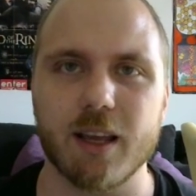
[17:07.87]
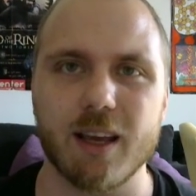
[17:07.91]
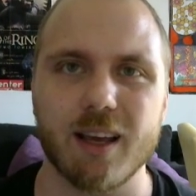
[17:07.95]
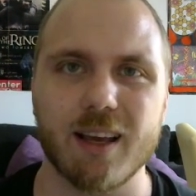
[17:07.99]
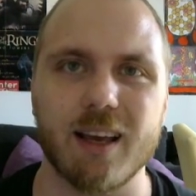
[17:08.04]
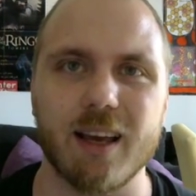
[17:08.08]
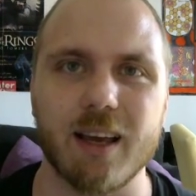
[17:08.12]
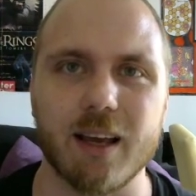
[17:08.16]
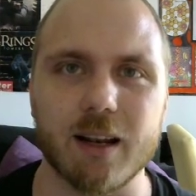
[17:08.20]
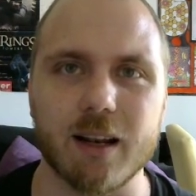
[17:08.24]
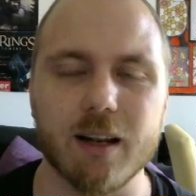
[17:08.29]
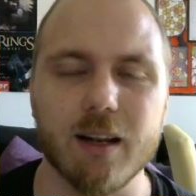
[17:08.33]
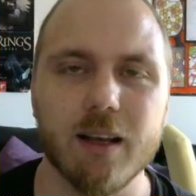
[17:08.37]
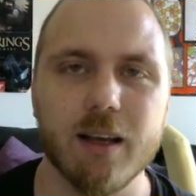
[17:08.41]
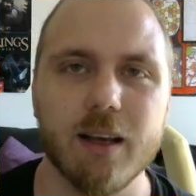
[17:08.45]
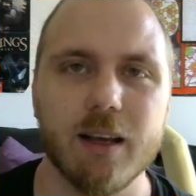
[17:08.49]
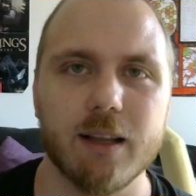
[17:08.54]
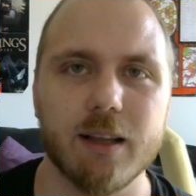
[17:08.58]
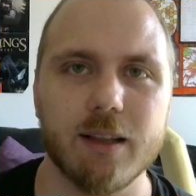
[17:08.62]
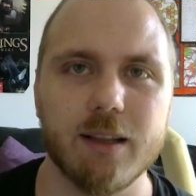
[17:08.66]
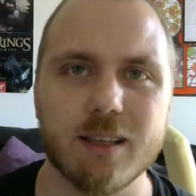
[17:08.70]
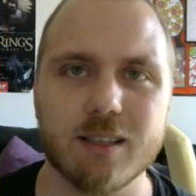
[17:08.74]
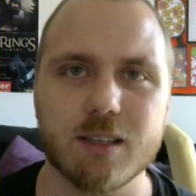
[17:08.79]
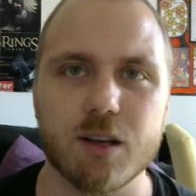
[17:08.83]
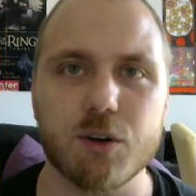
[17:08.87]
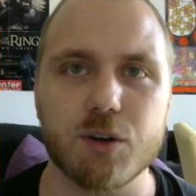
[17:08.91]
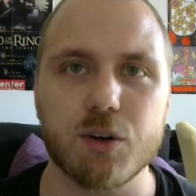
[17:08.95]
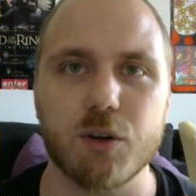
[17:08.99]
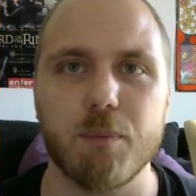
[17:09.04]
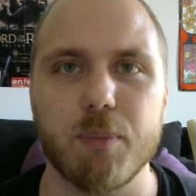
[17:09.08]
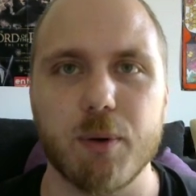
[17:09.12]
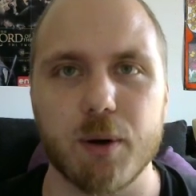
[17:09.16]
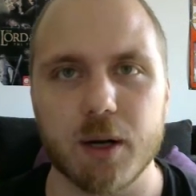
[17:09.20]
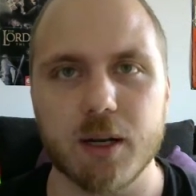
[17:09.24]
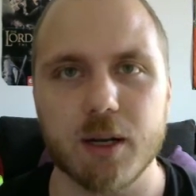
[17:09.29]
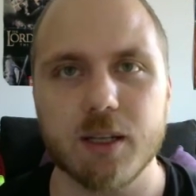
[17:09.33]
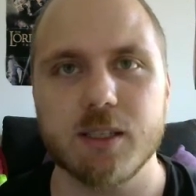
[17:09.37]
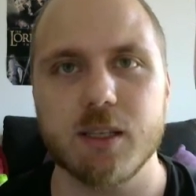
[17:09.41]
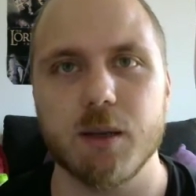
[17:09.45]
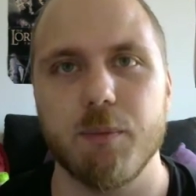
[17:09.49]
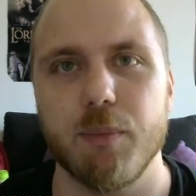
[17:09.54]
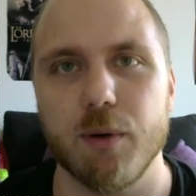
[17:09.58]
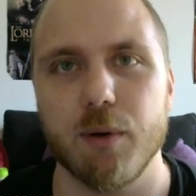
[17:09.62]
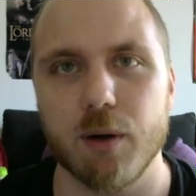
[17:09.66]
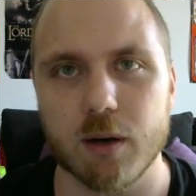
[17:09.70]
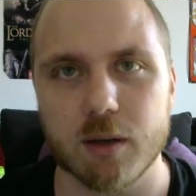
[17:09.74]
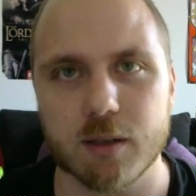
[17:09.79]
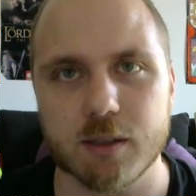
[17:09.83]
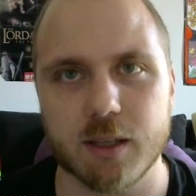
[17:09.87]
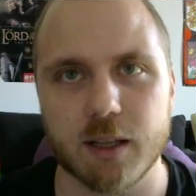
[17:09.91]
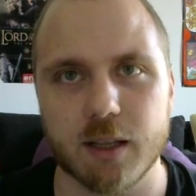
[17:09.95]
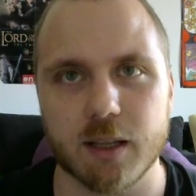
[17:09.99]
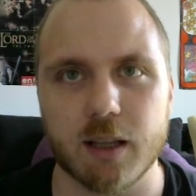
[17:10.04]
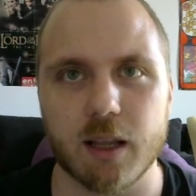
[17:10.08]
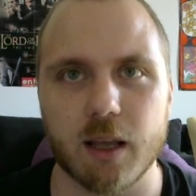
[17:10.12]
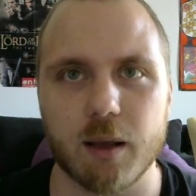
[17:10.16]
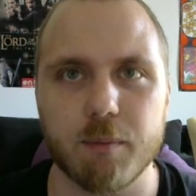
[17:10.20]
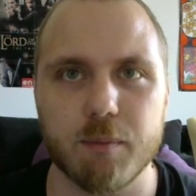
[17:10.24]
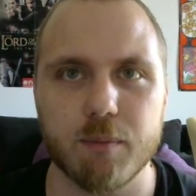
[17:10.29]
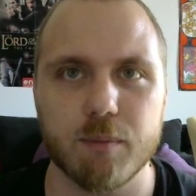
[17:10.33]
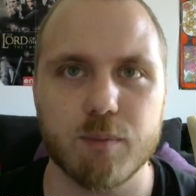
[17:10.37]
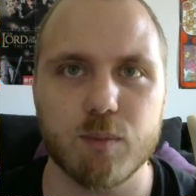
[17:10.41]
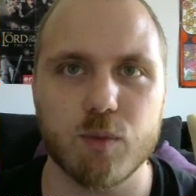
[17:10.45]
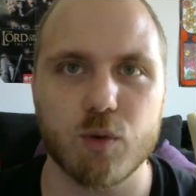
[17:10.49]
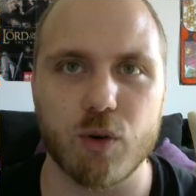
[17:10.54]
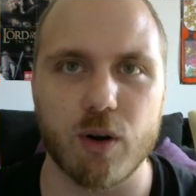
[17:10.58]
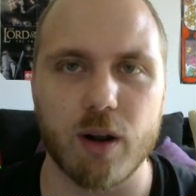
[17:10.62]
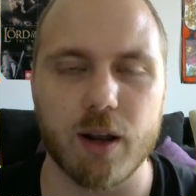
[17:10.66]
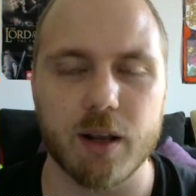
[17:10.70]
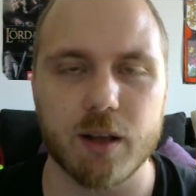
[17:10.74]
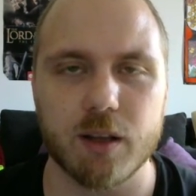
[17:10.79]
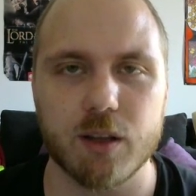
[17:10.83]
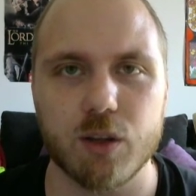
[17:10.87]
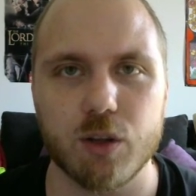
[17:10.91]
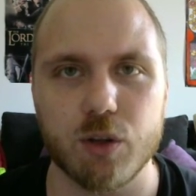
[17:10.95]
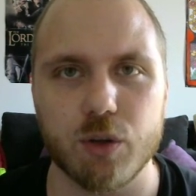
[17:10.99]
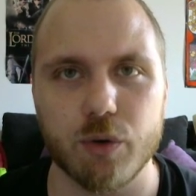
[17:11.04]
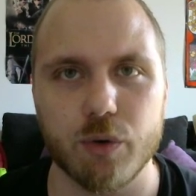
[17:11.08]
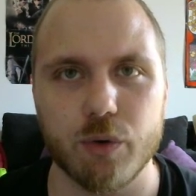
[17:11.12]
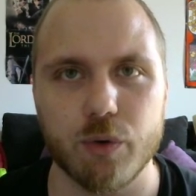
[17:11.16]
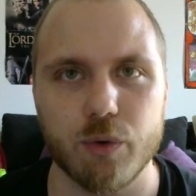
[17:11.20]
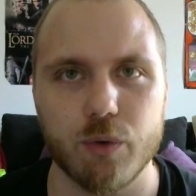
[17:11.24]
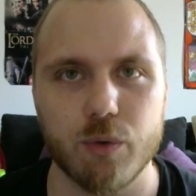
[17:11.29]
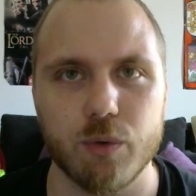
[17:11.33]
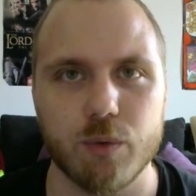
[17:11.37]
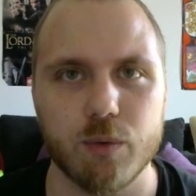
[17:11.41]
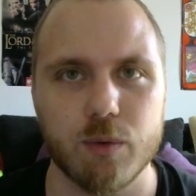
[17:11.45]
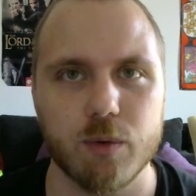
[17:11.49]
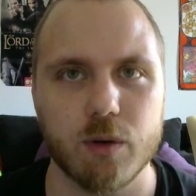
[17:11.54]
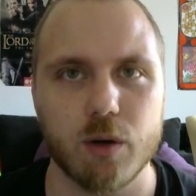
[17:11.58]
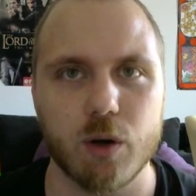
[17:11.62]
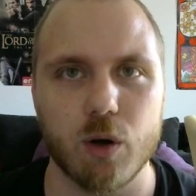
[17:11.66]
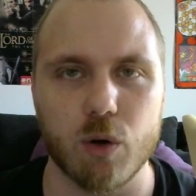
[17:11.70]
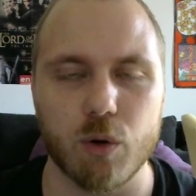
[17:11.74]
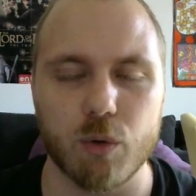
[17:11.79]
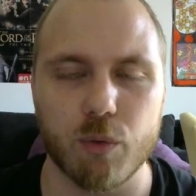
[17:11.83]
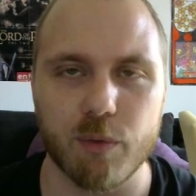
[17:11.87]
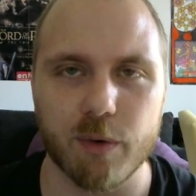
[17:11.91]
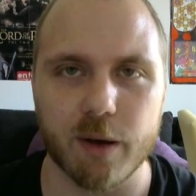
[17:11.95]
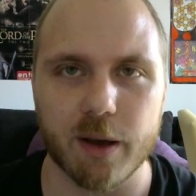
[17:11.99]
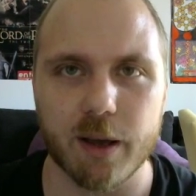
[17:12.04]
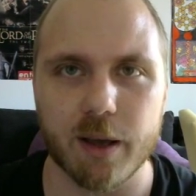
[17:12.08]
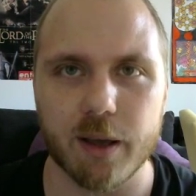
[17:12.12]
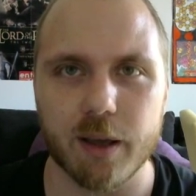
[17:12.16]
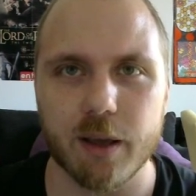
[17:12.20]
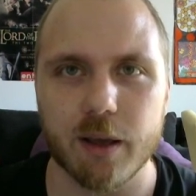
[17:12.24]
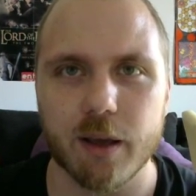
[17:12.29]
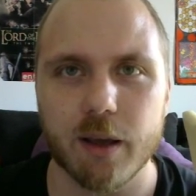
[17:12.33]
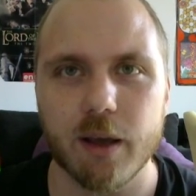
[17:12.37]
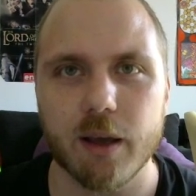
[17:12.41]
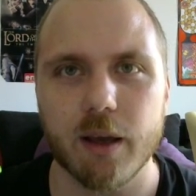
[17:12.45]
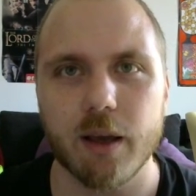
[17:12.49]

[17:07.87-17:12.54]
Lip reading: Again, these are the principles that I'm trying to convey,